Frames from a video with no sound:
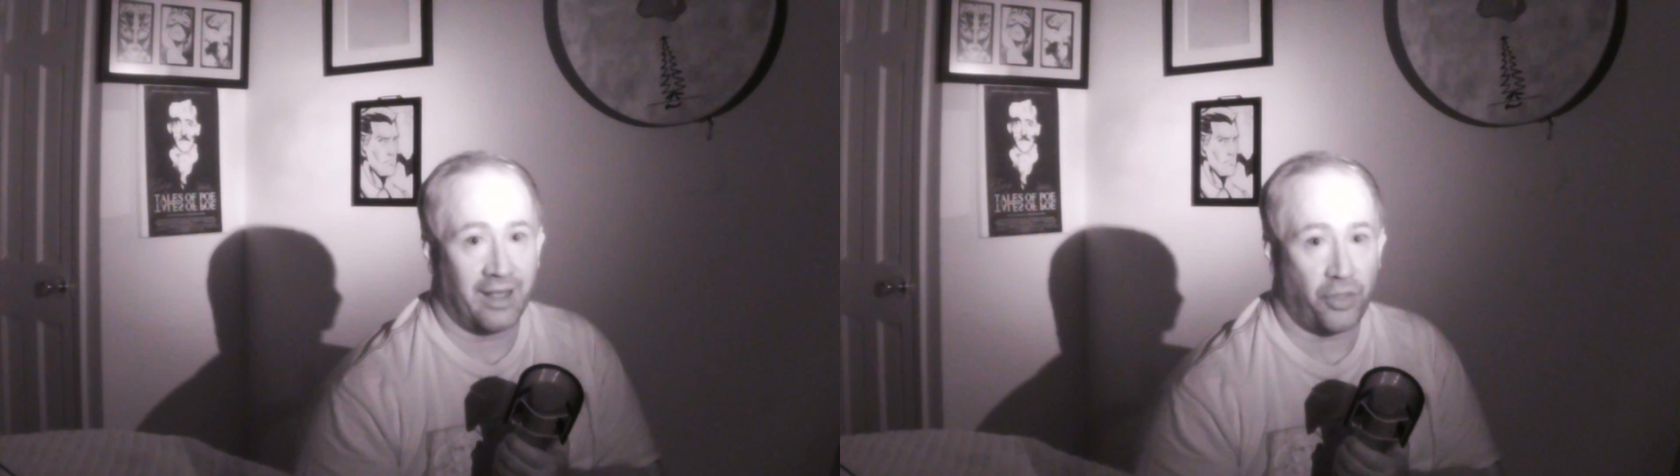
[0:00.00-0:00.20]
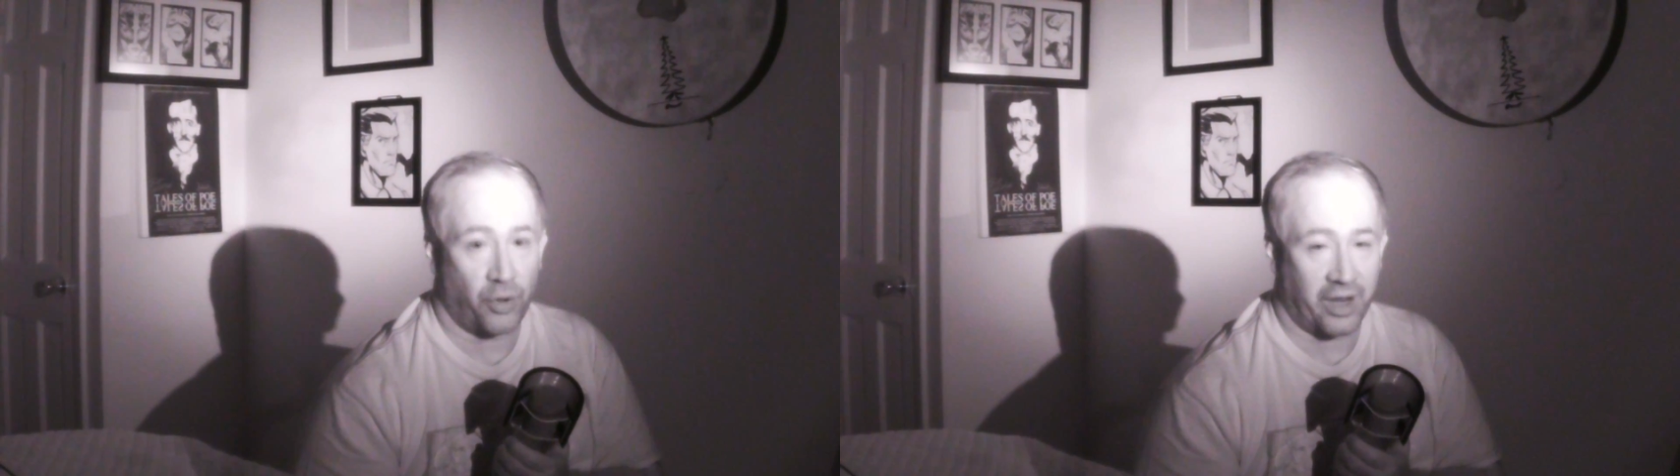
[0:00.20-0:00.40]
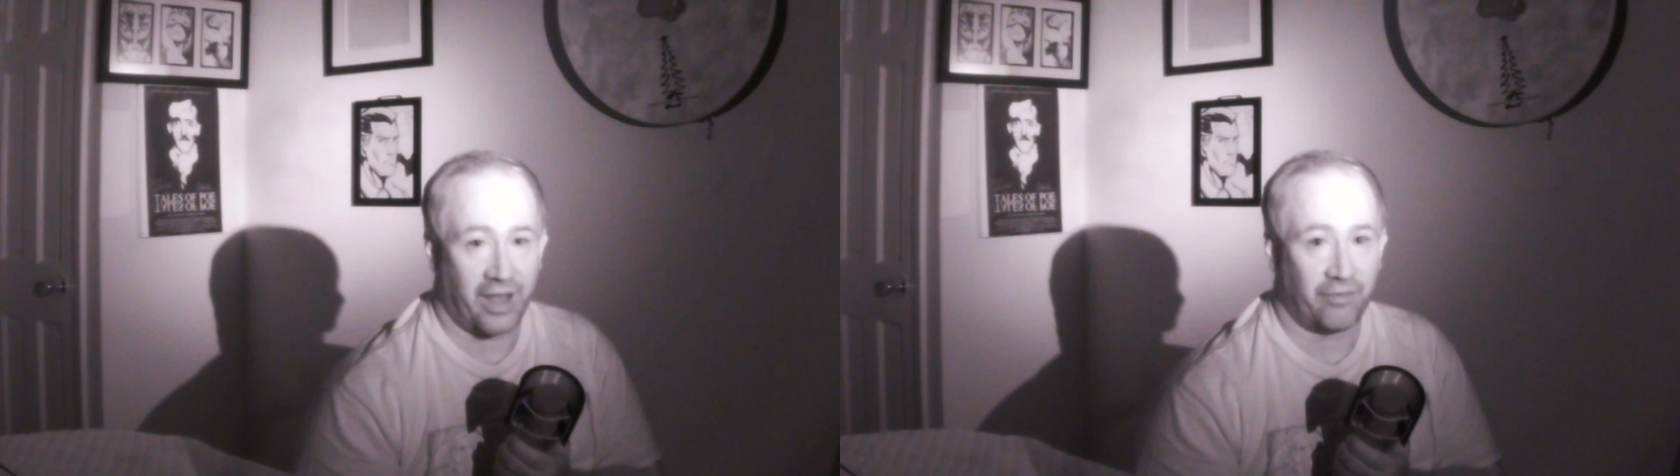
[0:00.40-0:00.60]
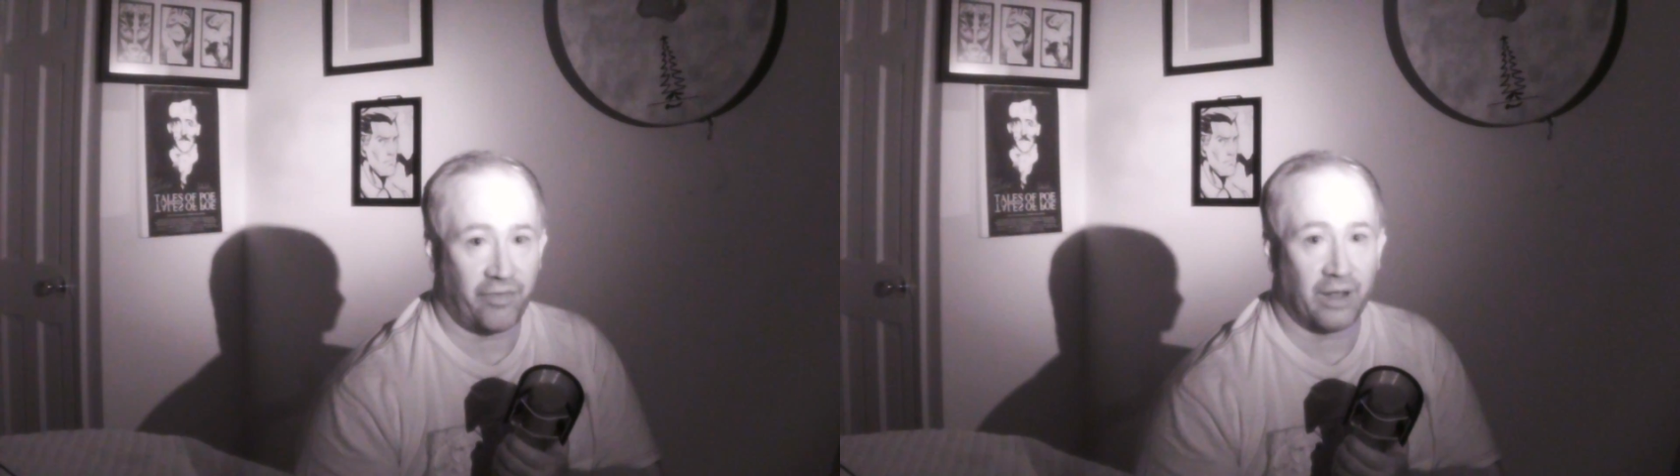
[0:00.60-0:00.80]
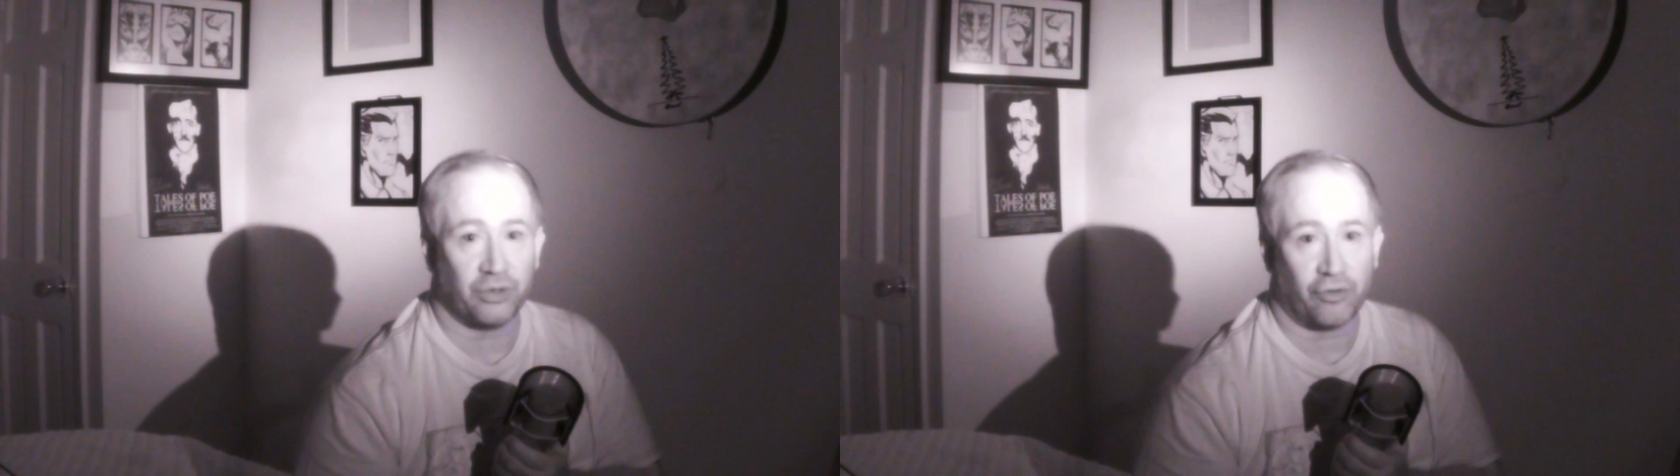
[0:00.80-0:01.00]
Thought I had
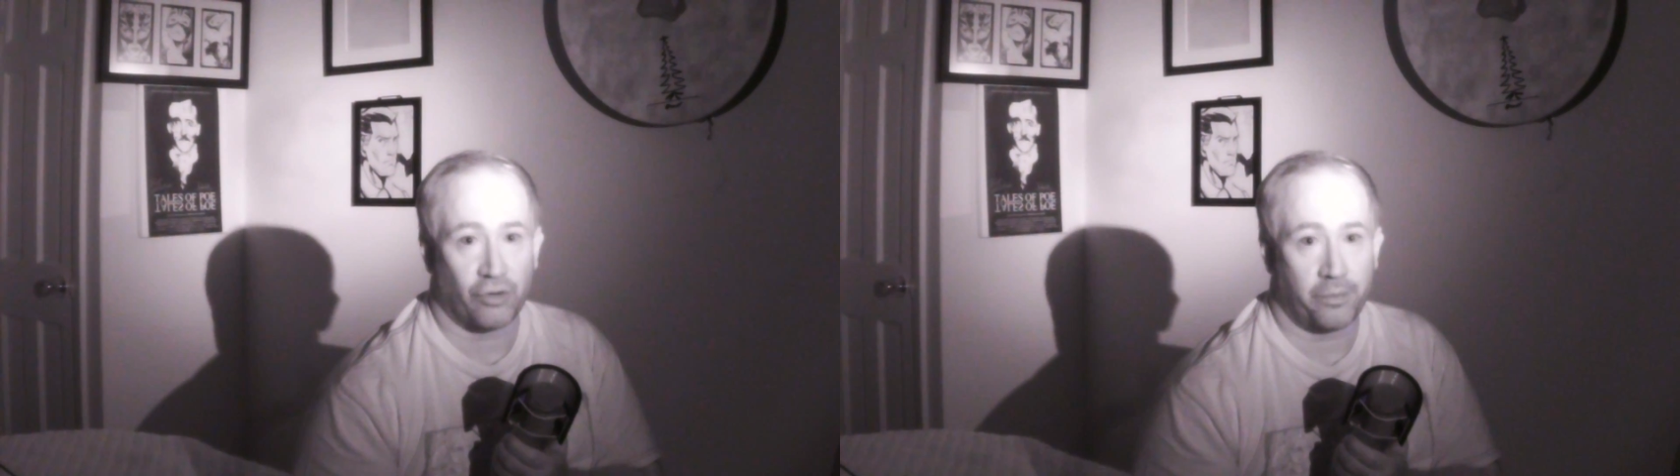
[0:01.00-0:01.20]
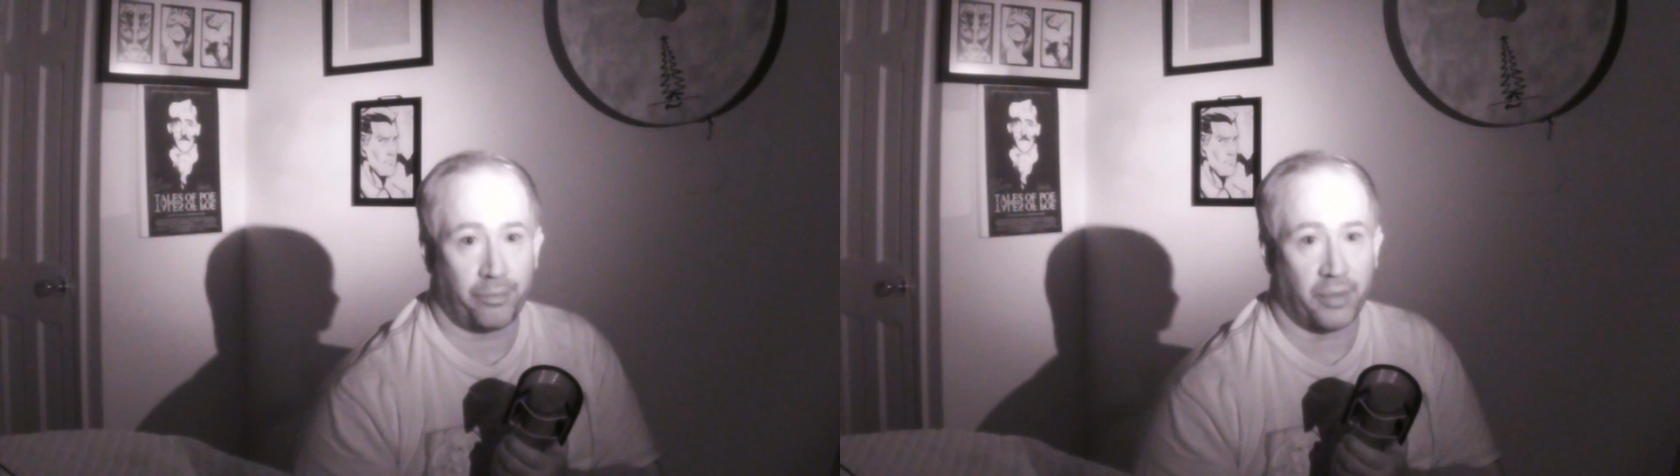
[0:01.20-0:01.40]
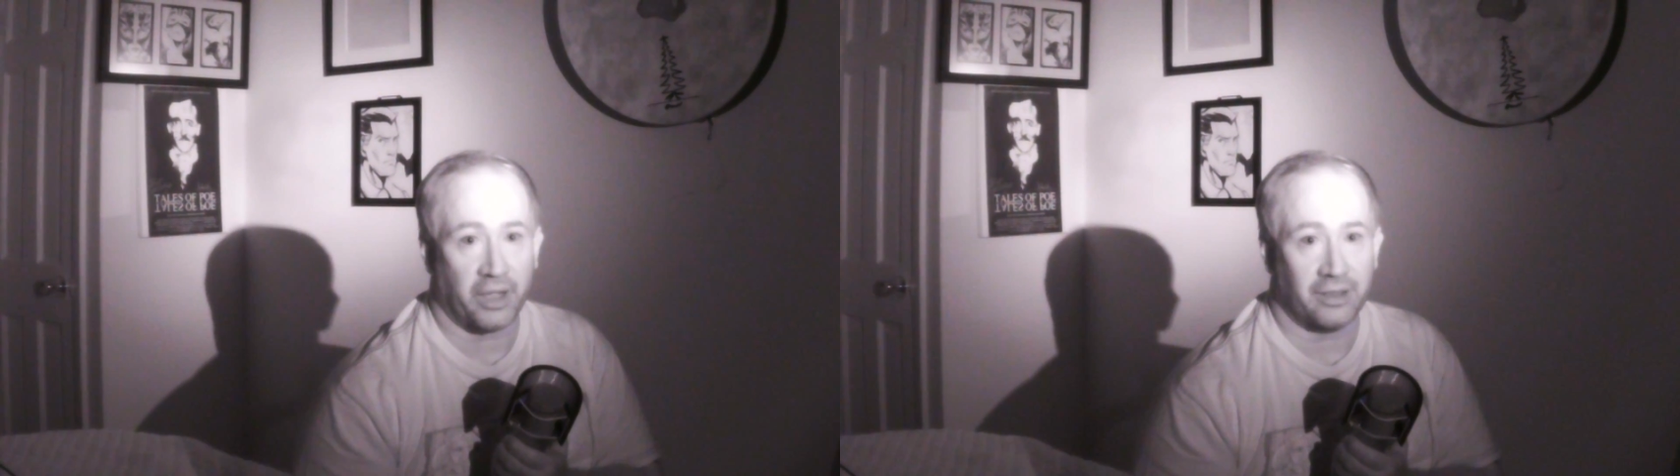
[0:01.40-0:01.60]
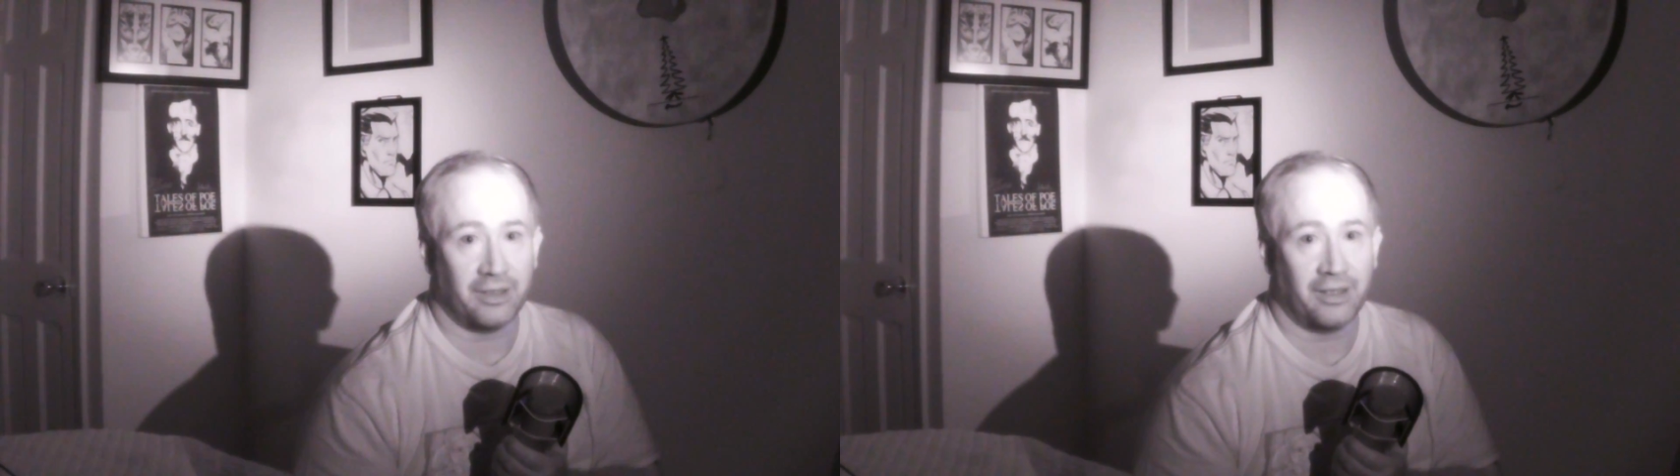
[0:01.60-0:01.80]
found a group, but